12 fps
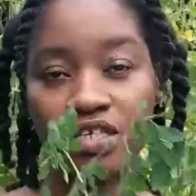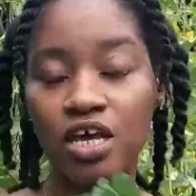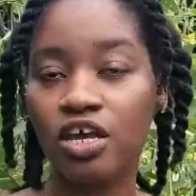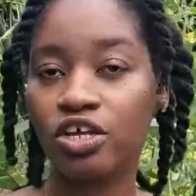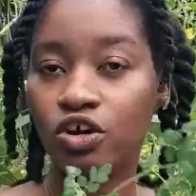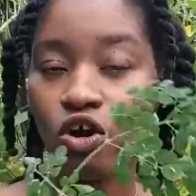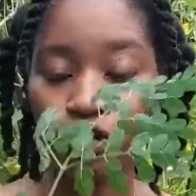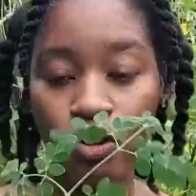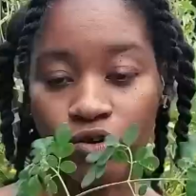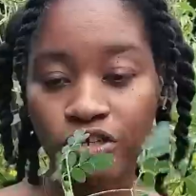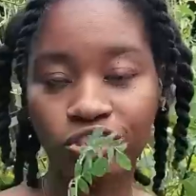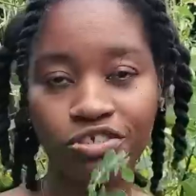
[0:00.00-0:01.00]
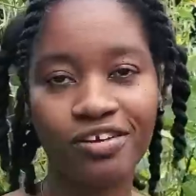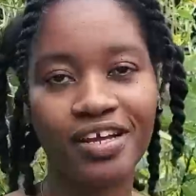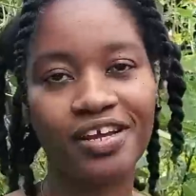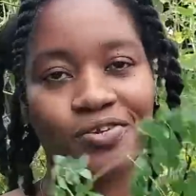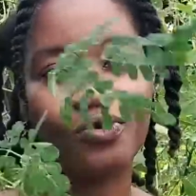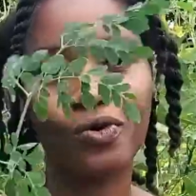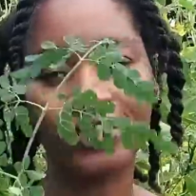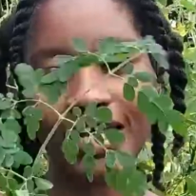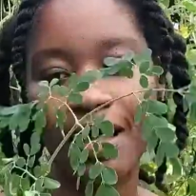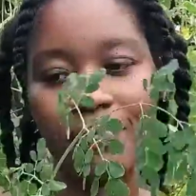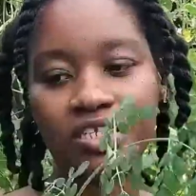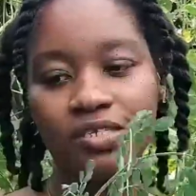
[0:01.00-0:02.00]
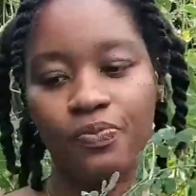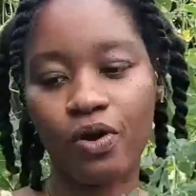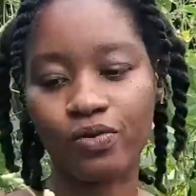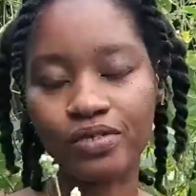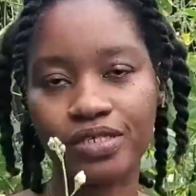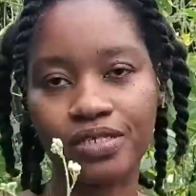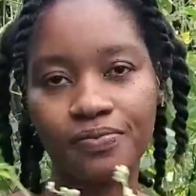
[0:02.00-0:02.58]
You cut down the tree, in no time it sprouts.